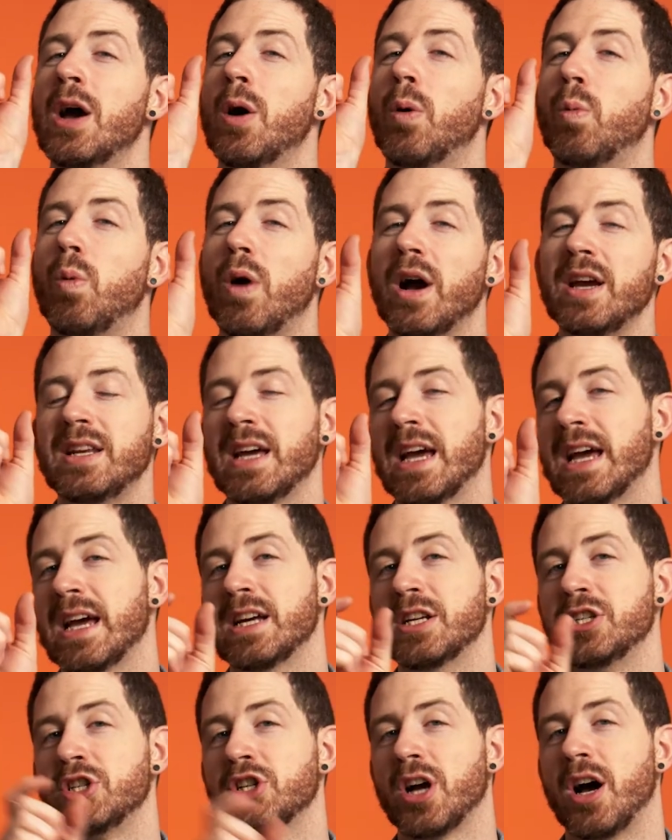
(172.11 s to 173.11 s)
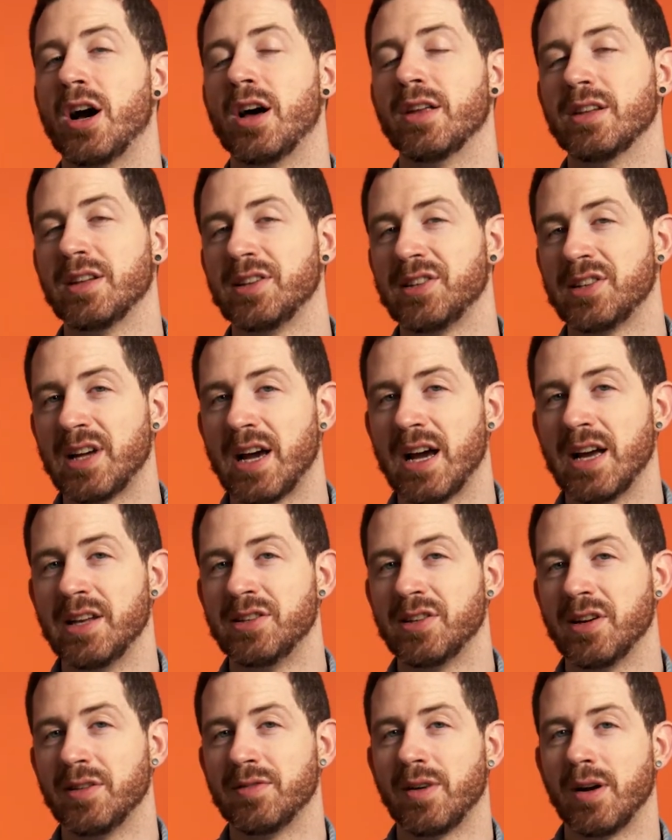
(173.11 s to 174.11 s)
white edge on the
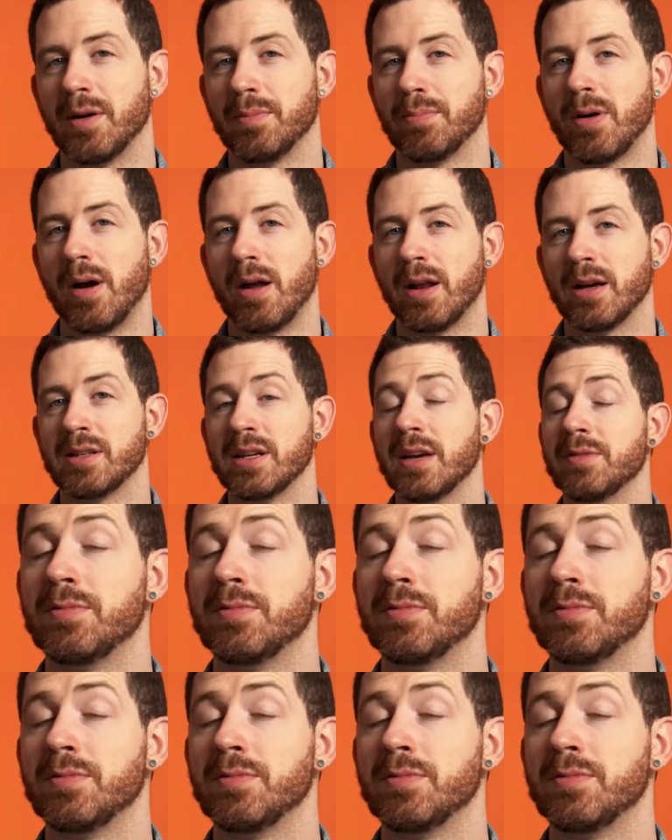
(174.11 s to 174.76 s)
sides of our product.